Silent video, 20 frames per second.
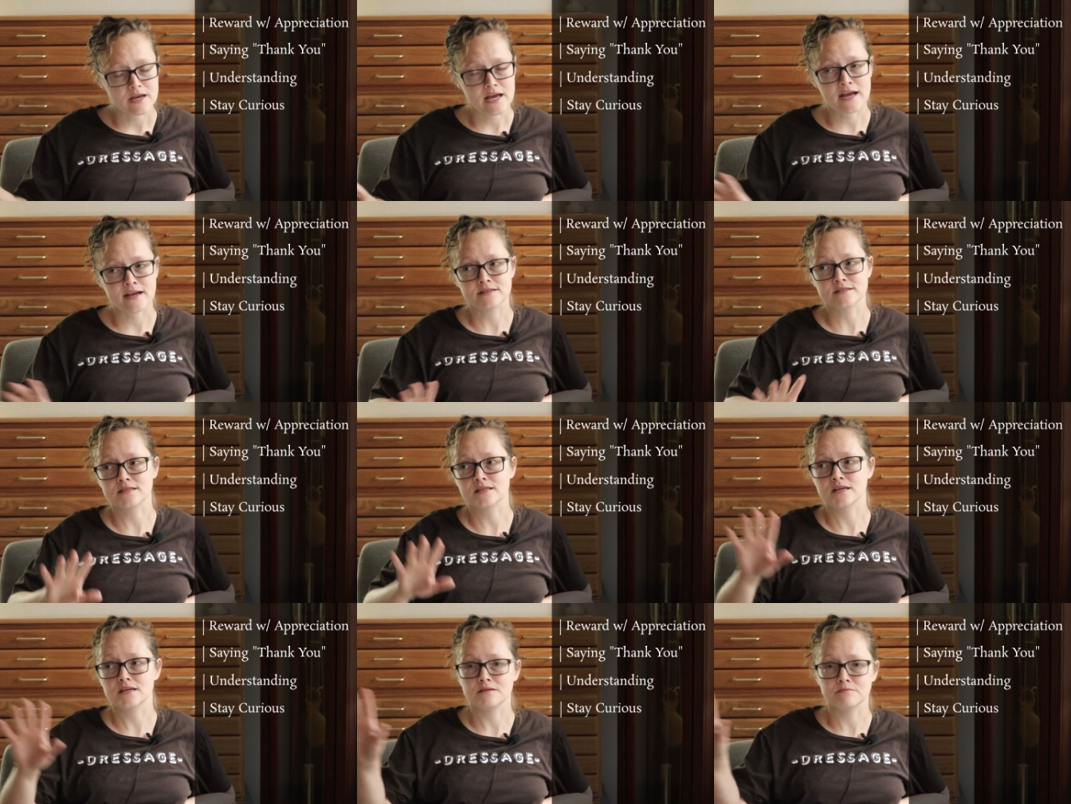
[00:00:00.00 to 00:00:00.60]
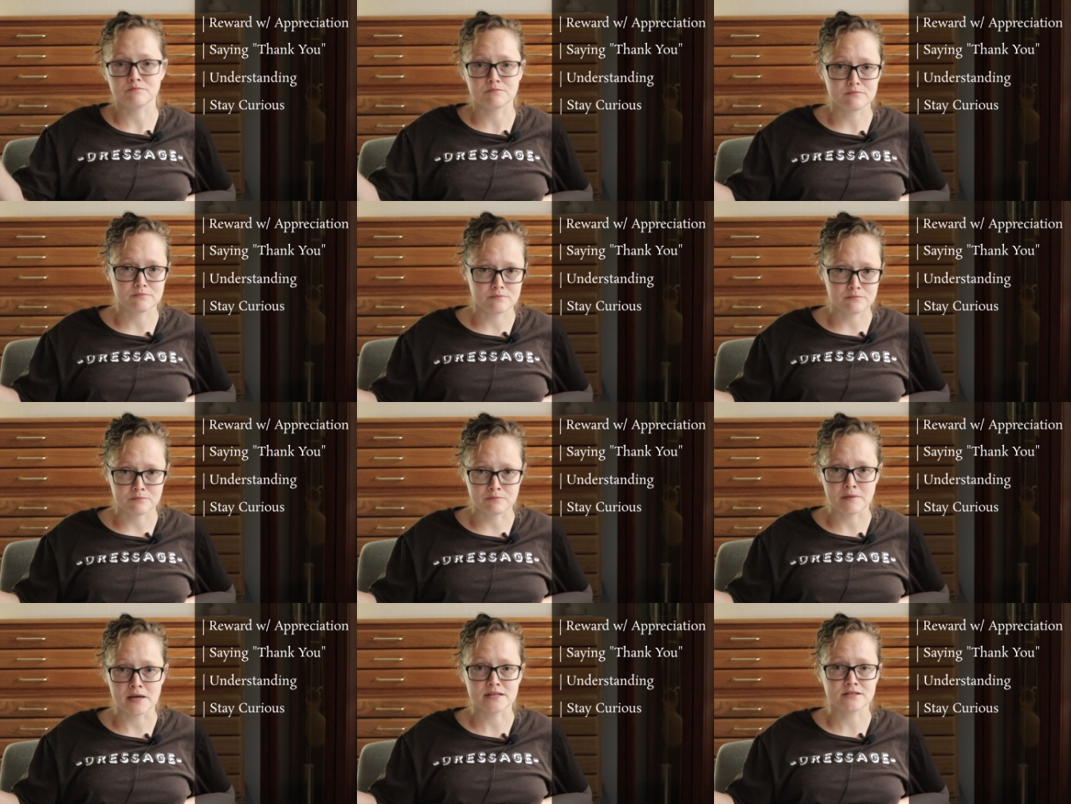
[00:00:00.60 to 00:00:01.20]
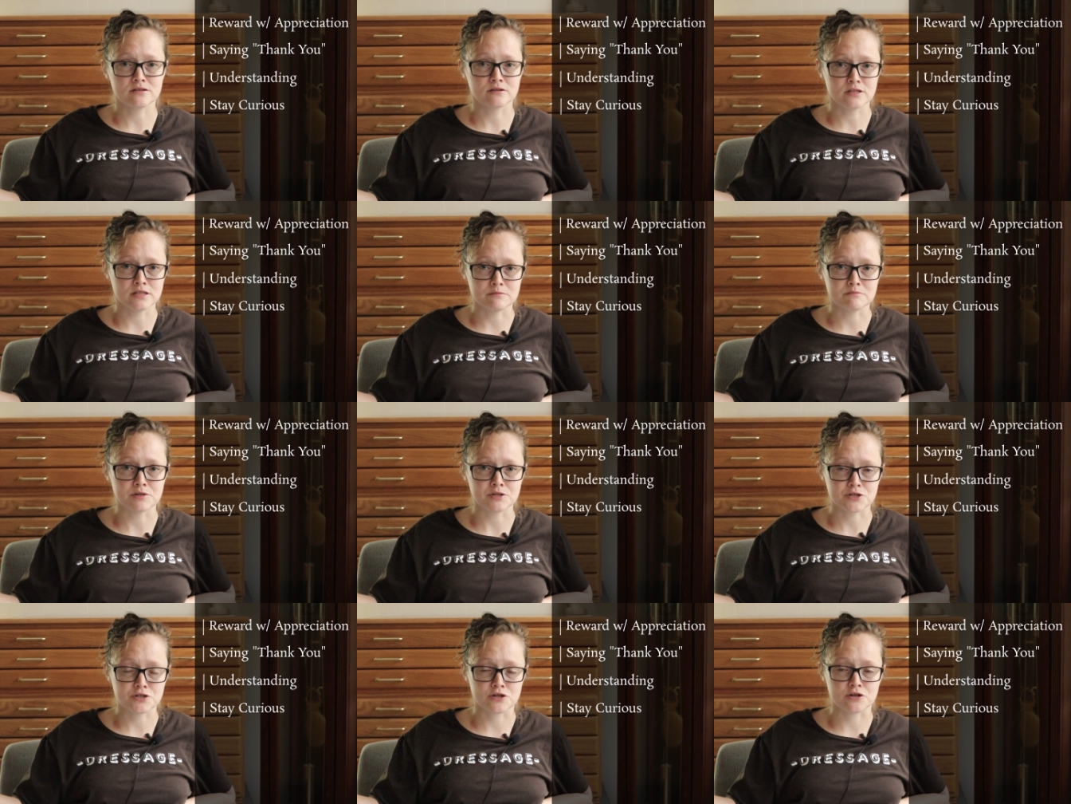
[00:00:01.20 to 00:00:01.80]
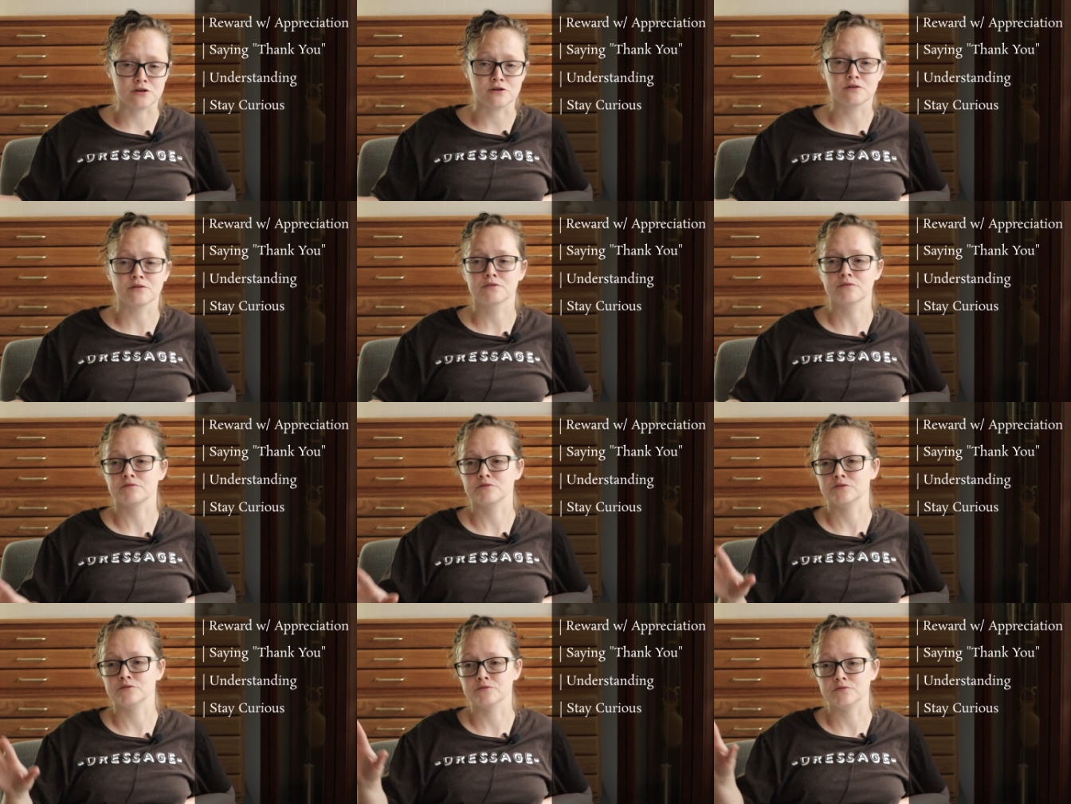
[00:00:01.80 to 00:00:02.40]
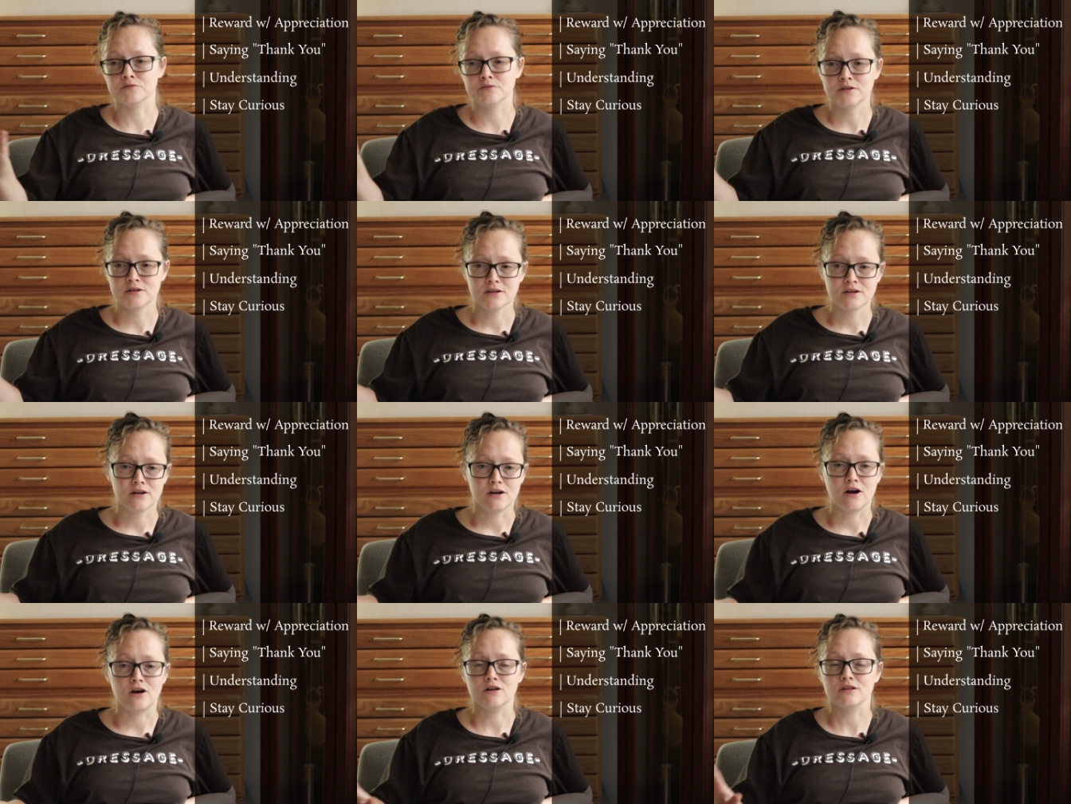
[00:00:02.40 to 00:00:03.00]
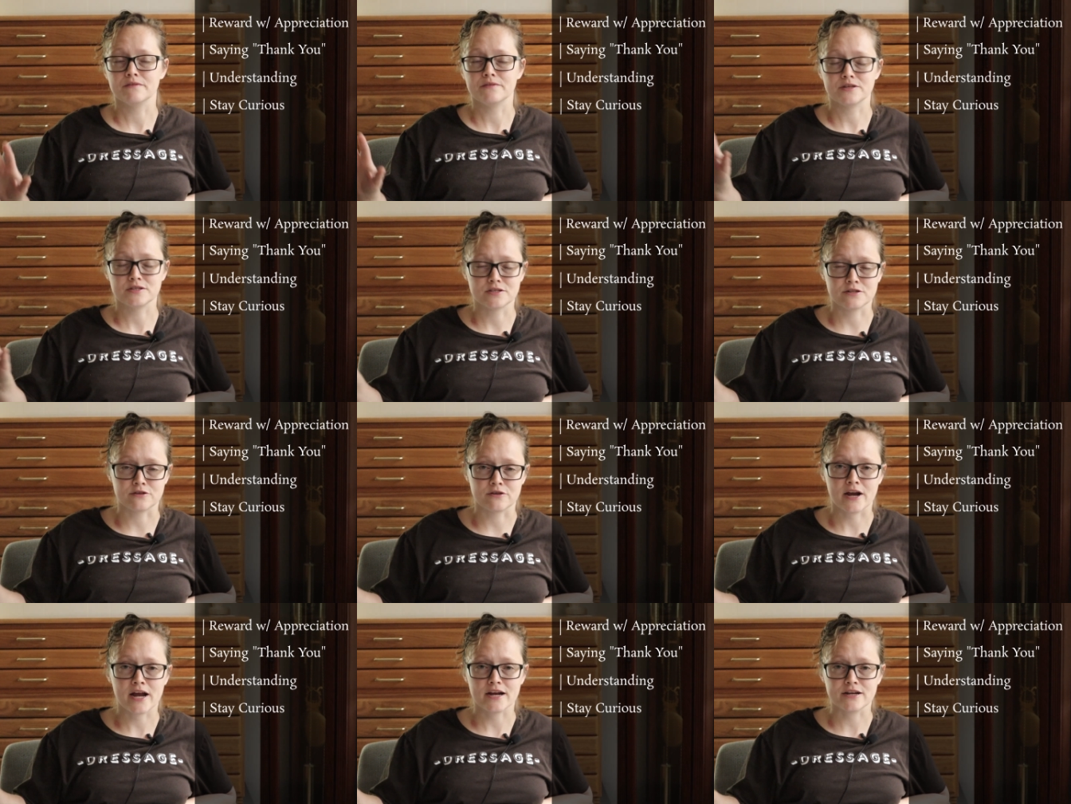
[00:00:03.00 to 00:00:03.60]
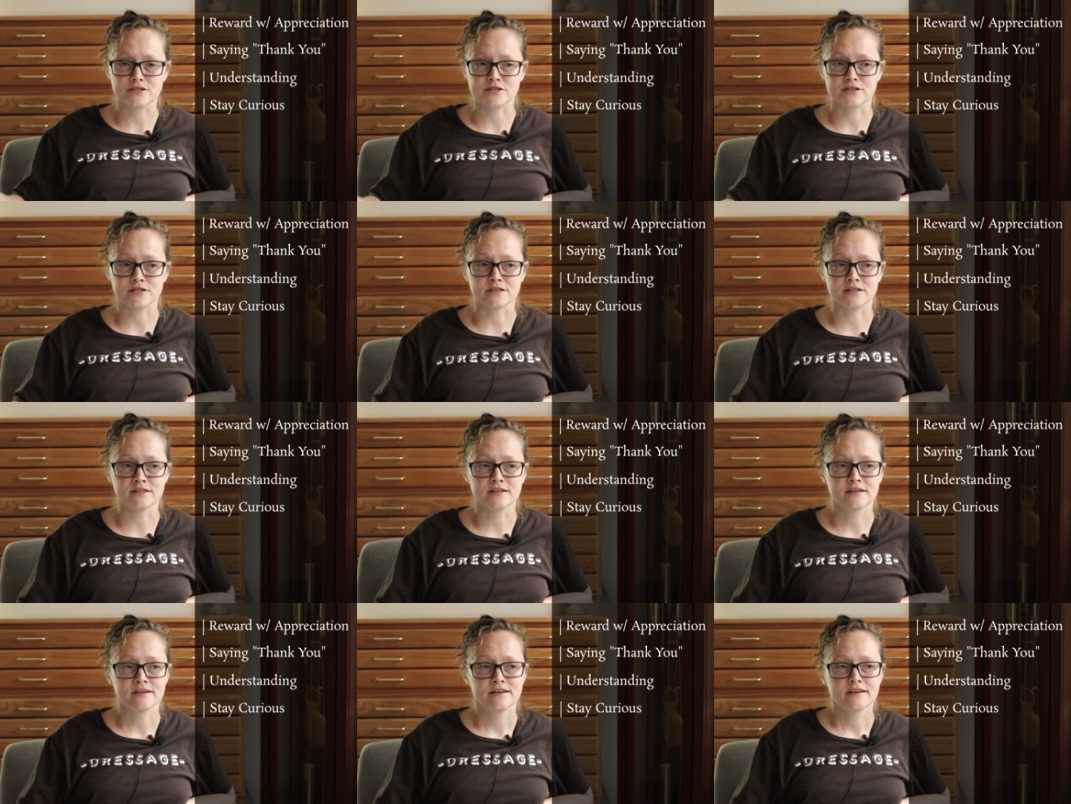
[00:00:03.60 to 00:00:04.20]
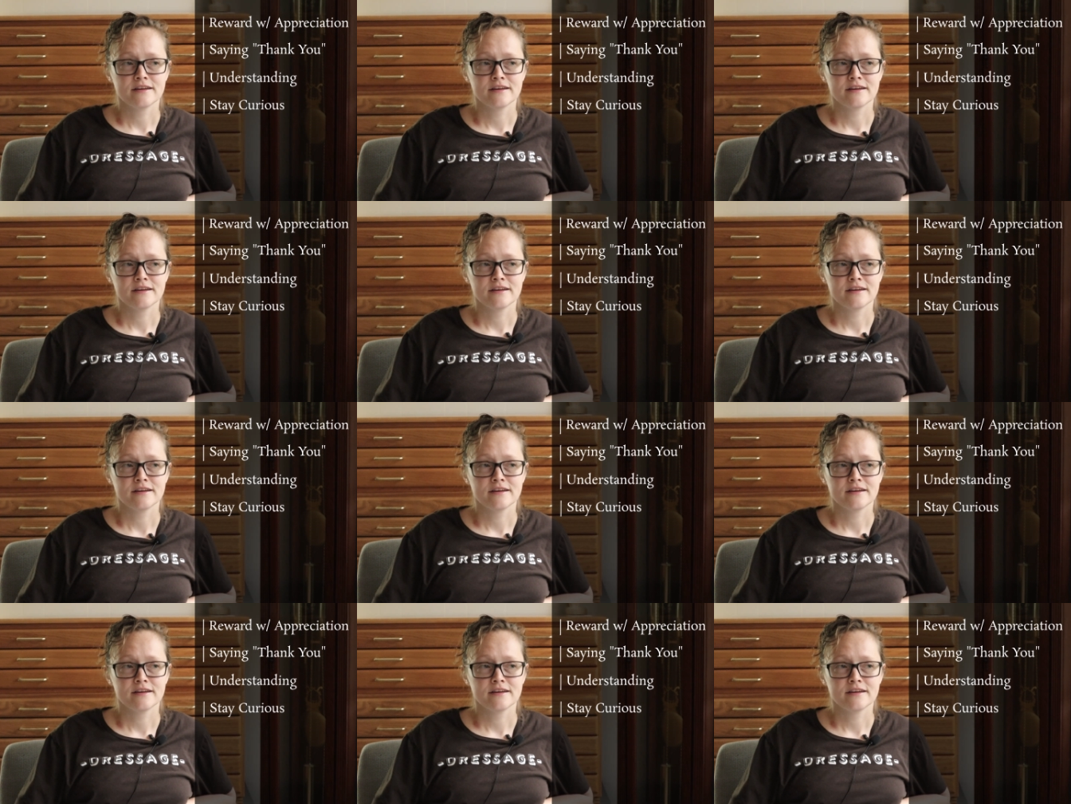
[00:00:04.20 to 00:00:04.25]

as they mentally mature through all of this interaction,